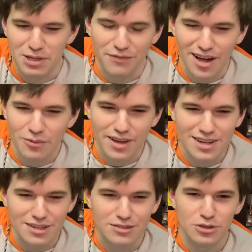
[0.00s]
following
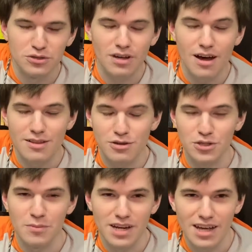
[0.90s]
us on social
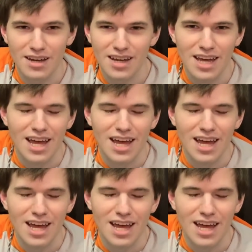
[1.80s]
media